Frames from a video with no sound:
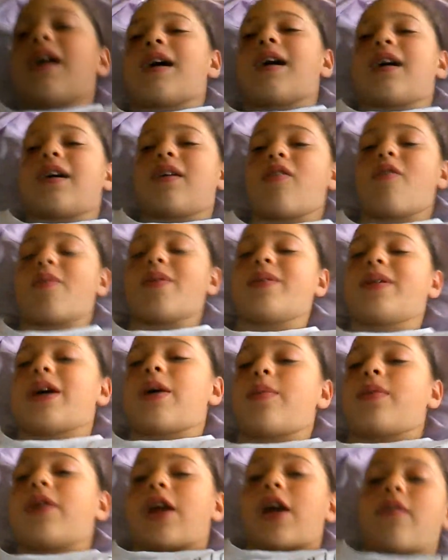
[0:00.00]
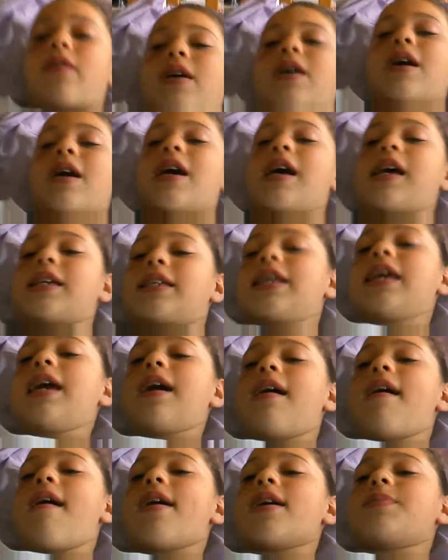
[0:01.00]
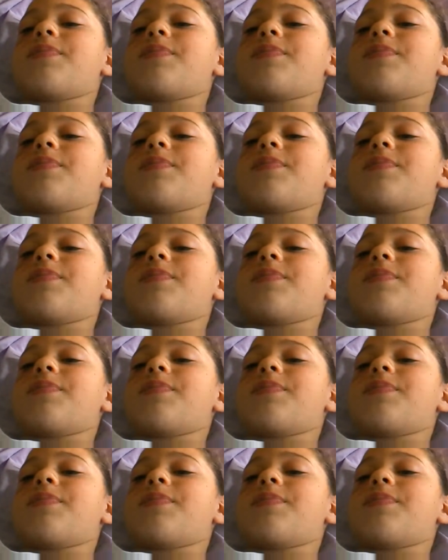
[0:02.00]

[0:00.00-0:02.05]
and comment down below. See you guys.